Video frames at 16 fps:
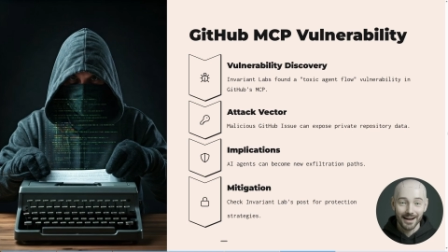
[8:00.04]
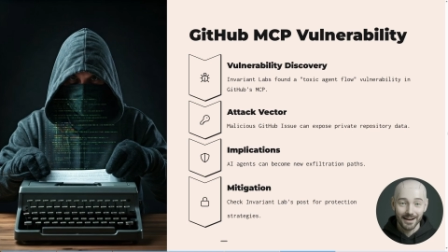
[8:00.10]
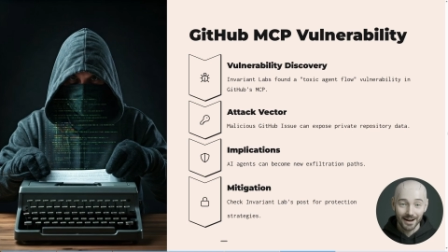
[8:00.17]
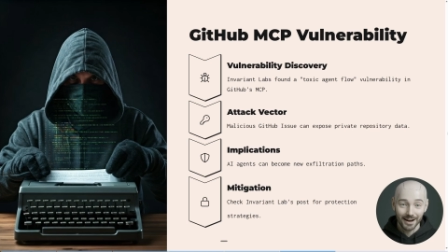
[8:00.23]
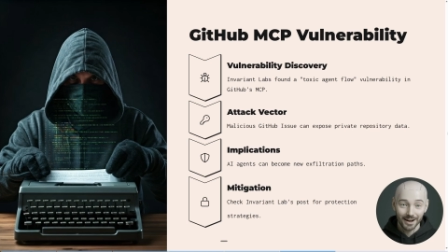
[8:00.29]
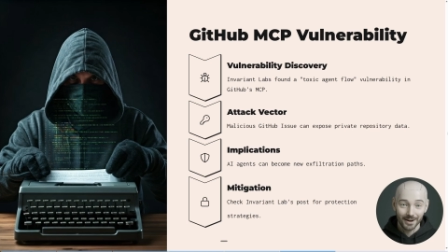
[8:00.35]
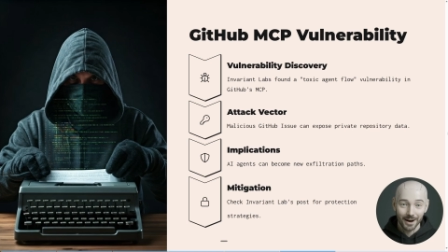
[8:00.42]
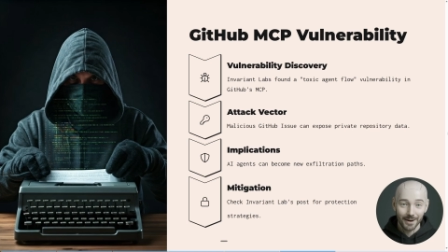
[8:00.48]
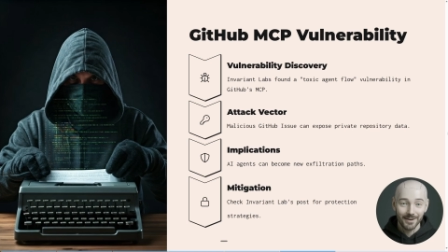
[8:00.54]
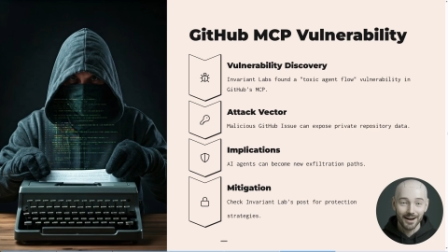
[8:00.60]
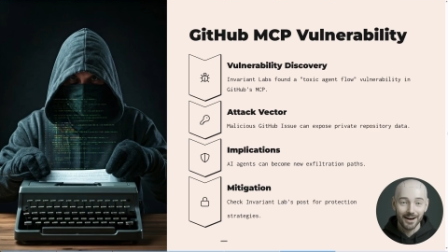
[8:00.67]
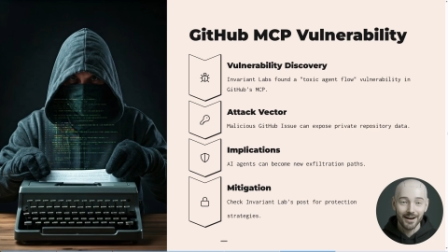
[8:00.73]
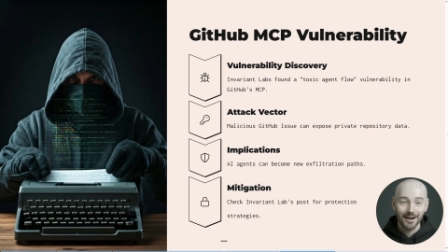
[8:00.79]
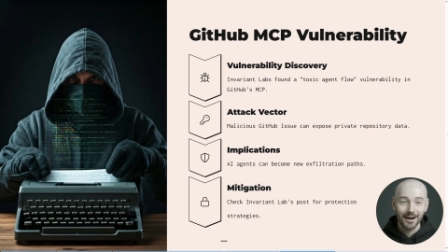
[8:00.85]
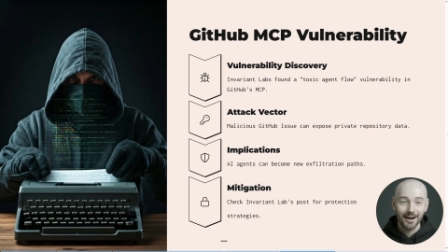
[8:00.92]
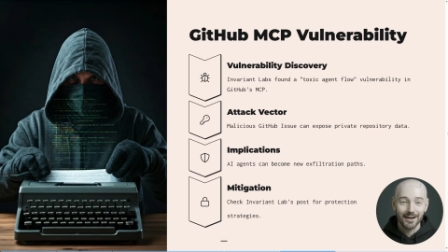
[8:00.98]
in the
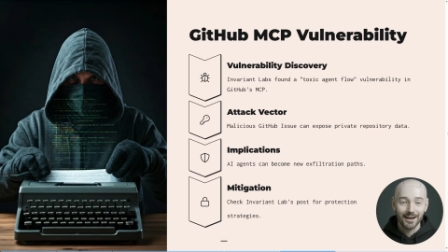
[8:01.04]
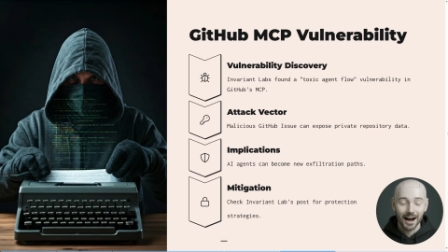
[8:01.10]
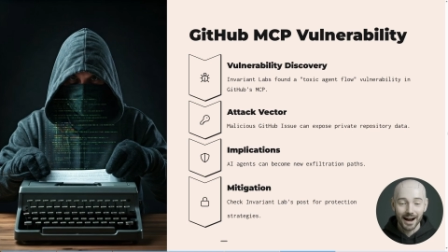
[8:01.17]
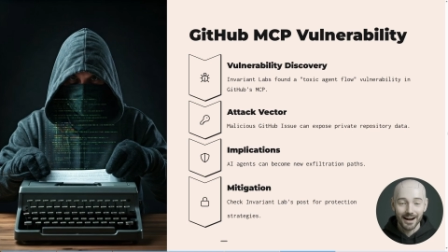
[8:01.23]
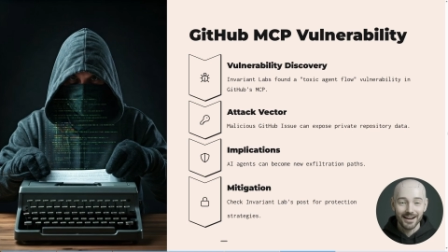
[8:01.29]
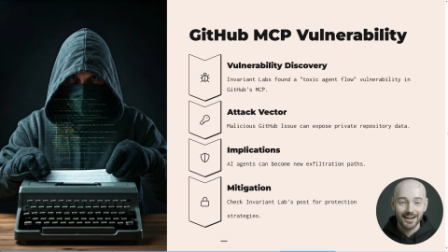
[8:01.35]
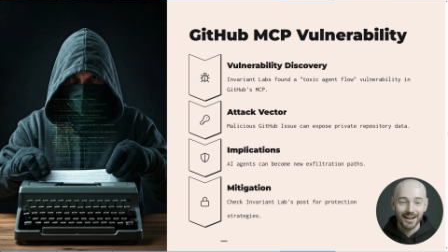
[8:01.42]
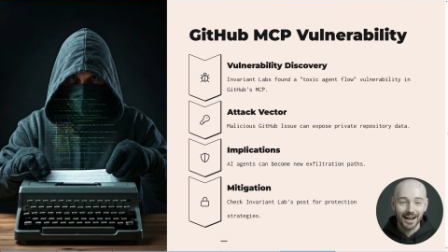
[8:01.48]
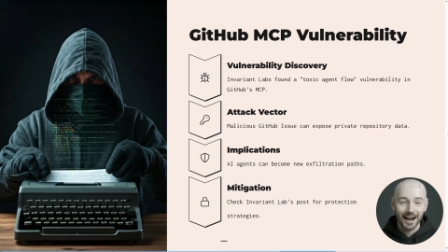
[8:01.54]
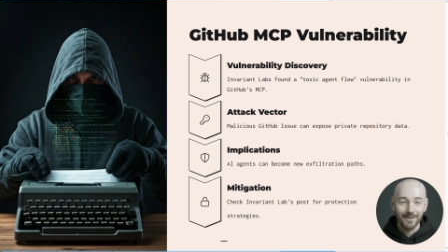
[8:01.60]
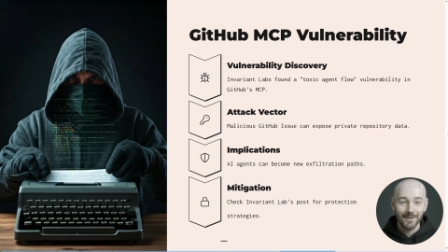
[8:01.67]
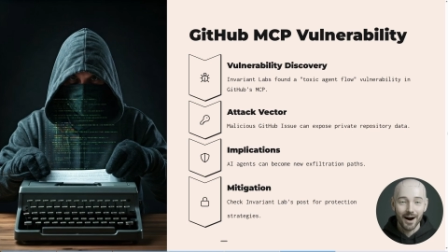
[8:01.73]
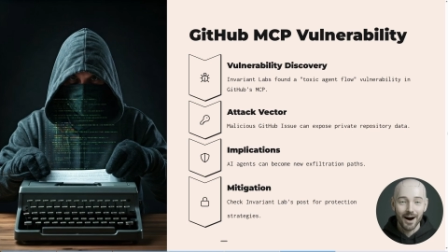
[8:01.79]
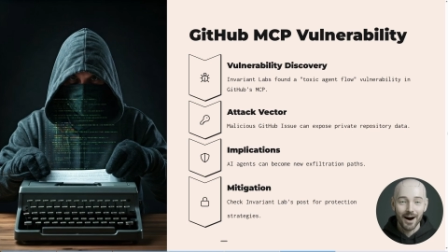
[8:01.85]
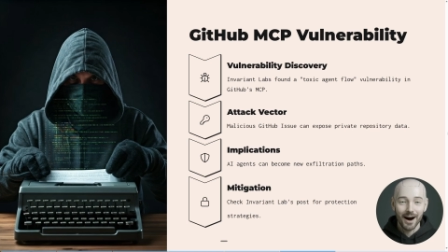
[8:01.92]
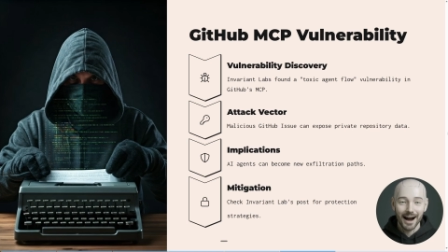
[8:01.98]
description, to understand
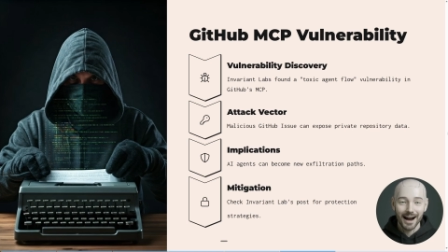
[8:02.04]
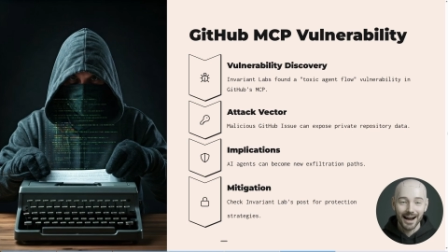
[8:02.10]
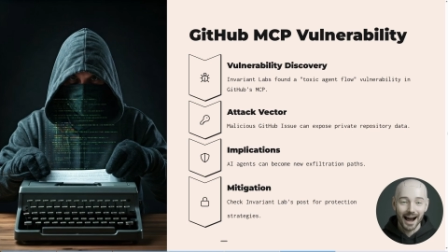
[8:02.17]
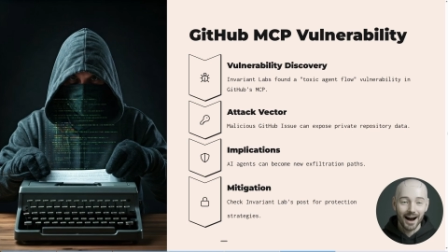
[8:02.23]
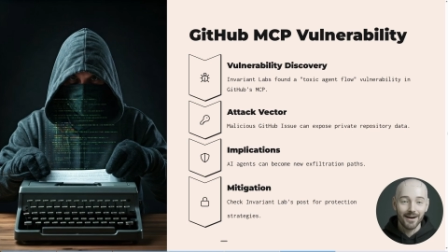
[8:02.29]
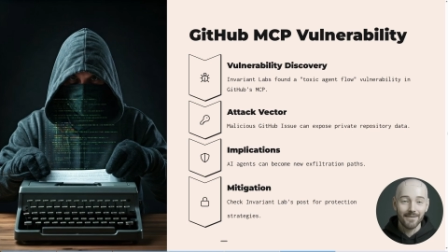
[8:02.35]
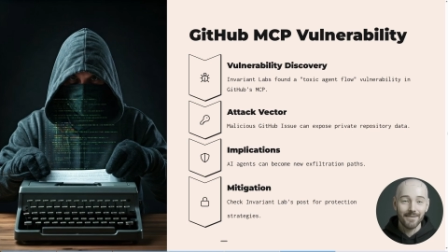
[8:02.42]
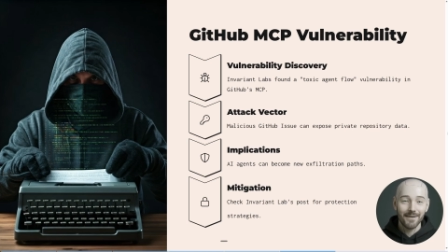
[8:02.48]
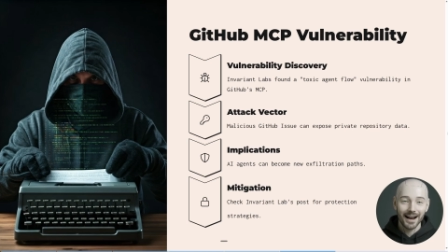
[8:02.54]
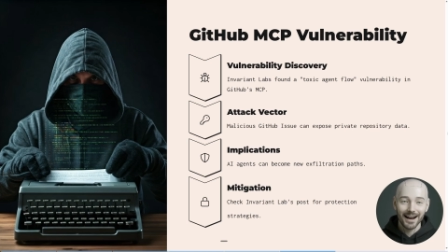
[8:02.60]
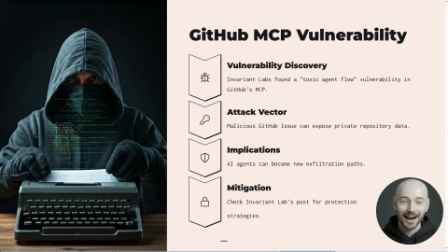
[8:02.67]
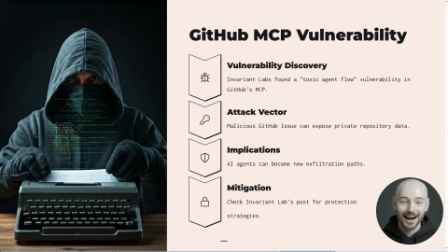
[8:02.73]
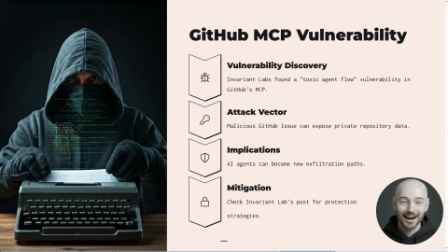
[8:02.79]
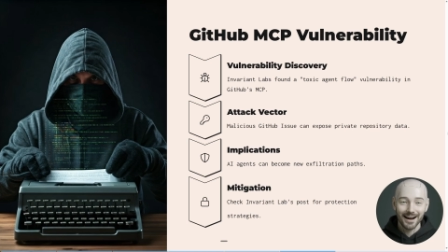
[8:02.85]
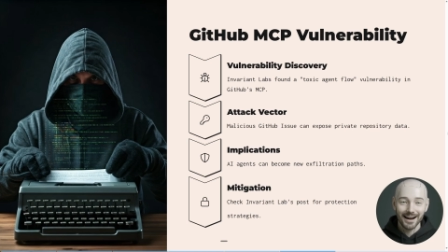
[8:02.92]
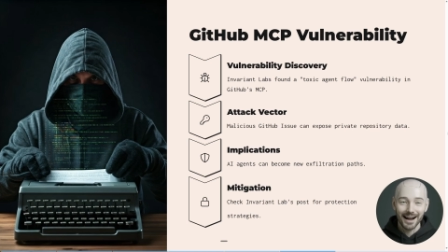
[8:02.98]
more and how to
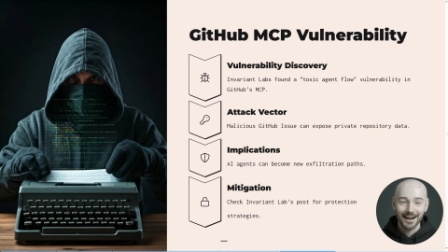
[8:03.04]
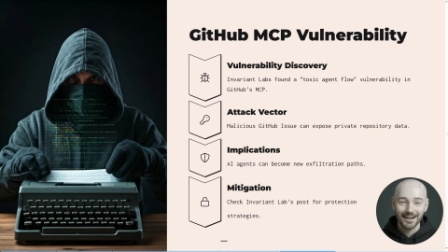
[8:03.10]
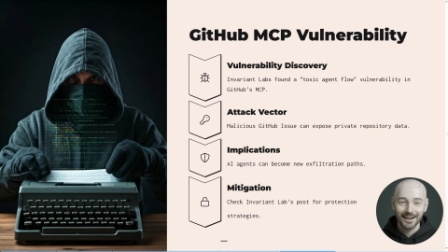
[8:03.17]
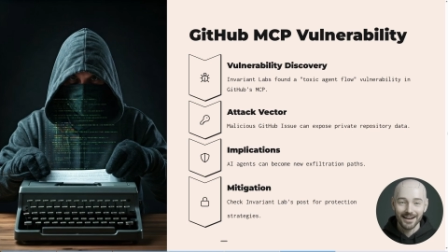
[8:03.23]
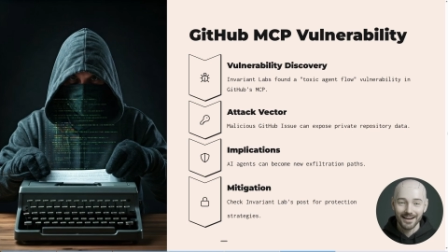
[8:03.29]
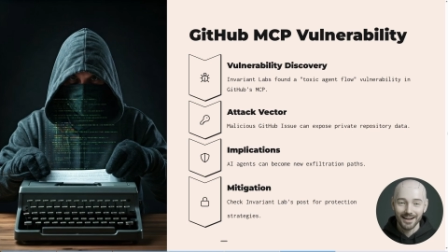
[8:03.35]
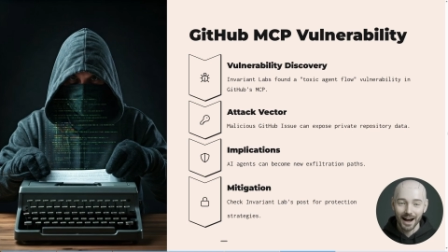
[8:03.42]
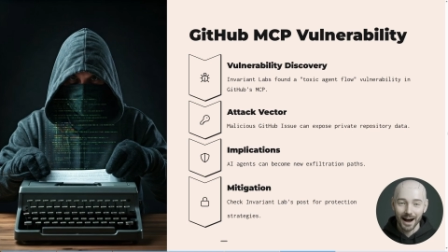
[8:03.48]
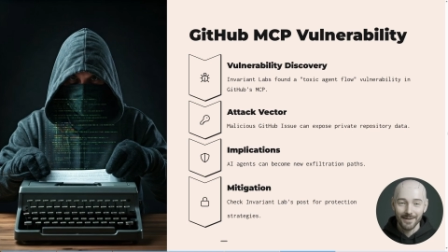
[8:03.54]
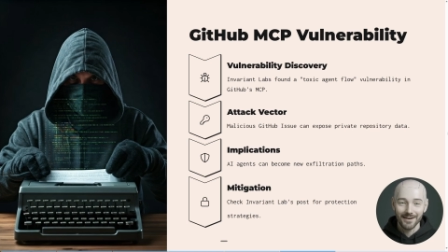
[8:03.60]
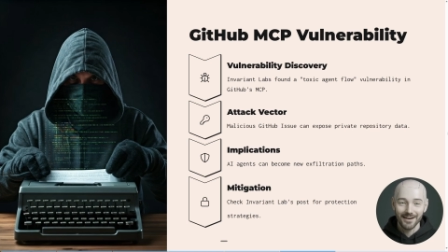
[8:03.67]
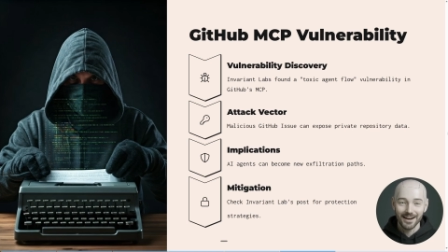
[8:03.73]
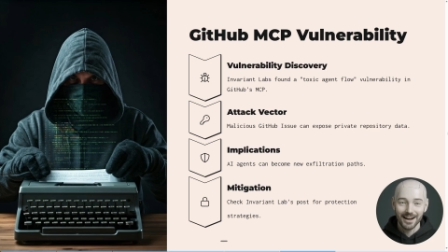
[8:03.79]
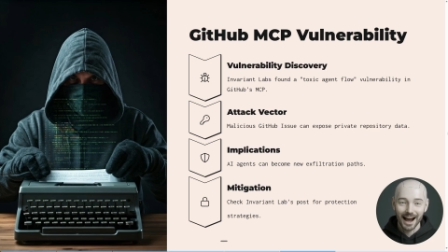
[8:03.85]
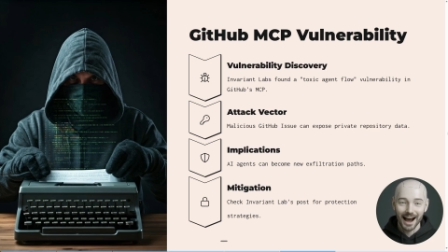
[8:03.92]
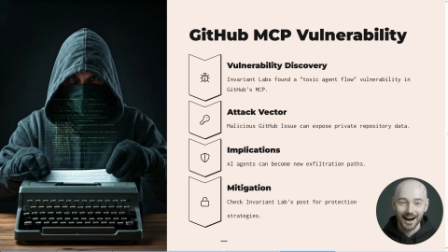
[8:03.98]
mitigate against this type of
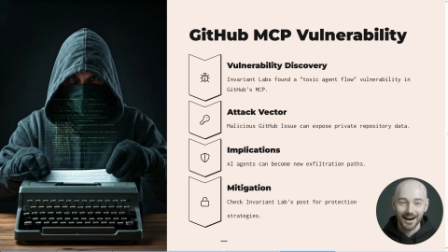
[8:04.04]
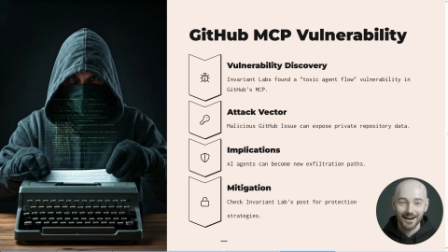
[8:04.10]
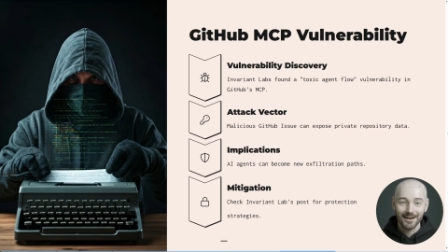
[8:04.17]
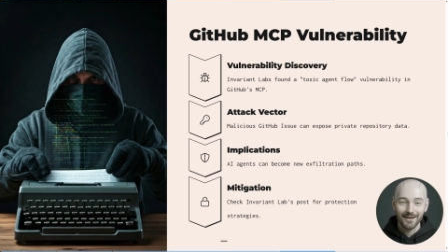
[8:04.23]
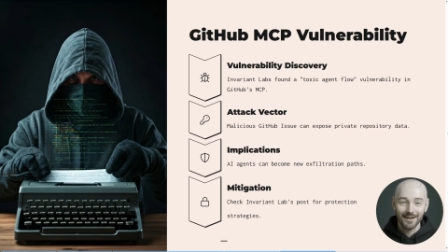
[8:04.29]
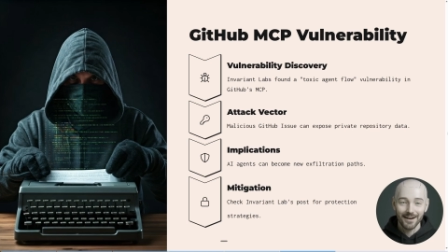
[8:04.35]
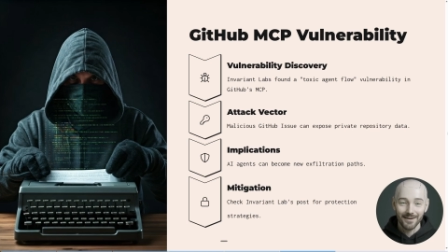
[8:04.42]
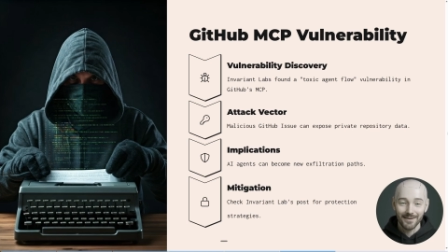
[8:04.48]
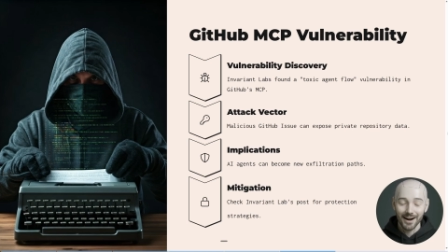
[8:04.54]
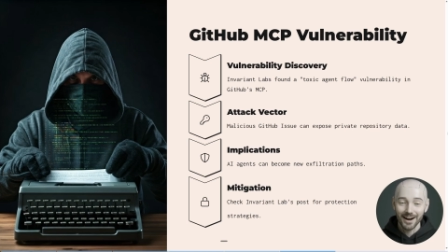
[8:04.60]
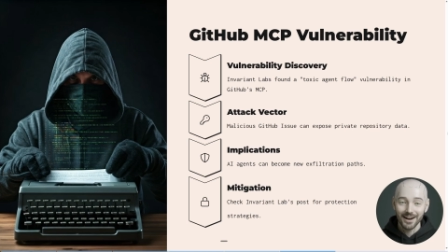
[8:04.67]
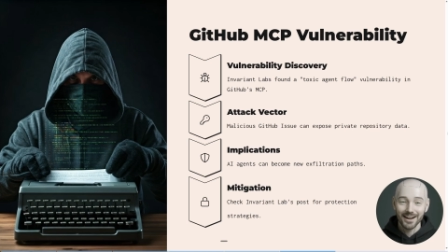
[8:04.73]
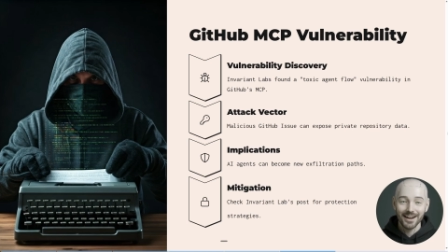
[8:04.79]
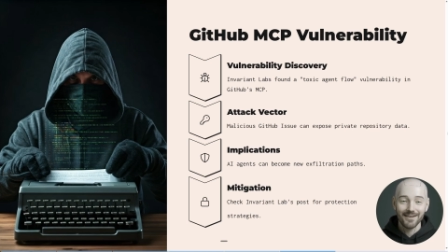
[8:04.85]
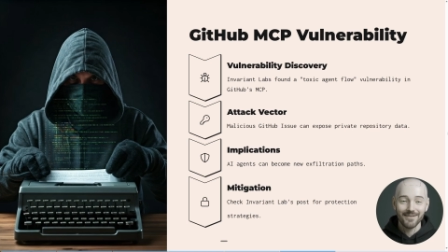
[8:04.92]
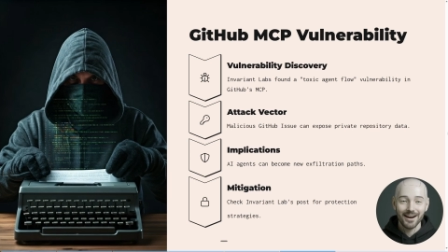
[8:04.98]
attack. To finish
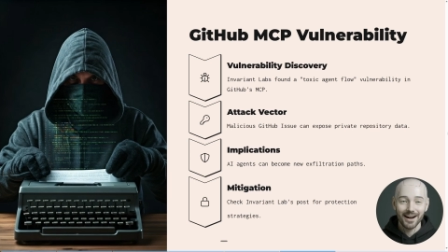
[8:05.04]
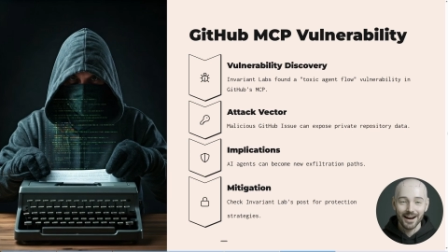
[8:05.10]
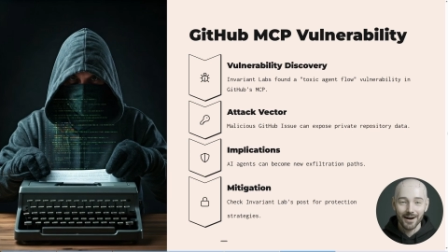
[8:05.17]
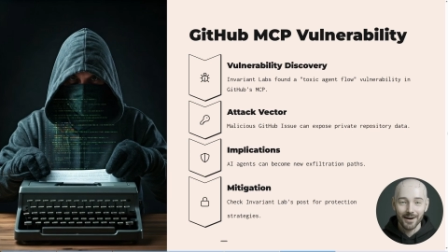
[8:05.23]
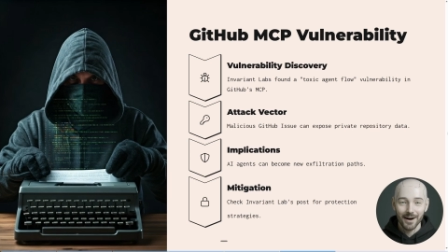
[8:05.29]
this video